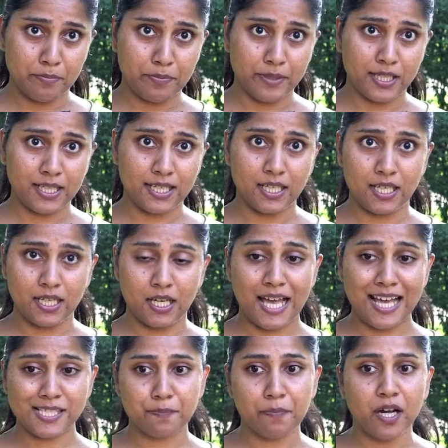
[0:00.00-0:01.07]
but
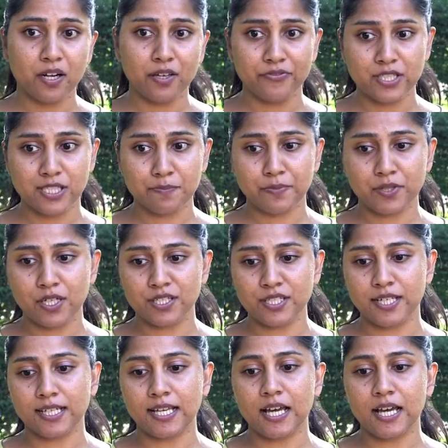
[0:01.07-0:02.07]
as part of this project,